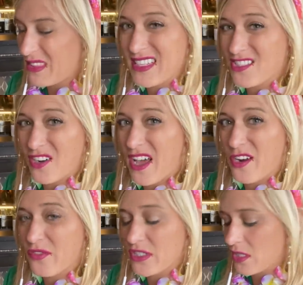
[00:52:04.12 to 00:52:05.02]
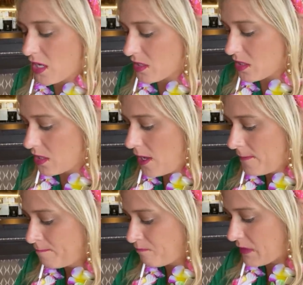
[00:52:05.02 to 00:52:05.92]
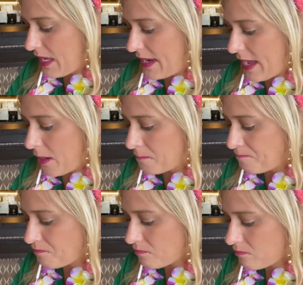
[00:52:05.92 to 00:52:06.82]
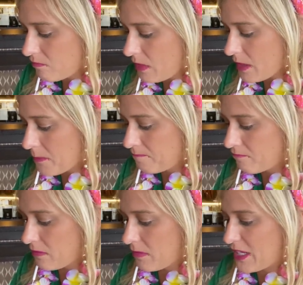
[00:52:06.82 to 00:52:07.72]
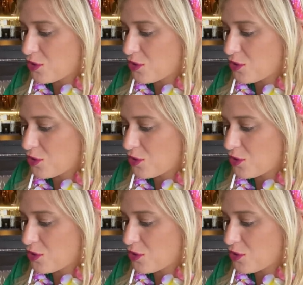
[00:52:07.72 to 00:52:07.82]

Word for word: but these are not oversauced. And now, my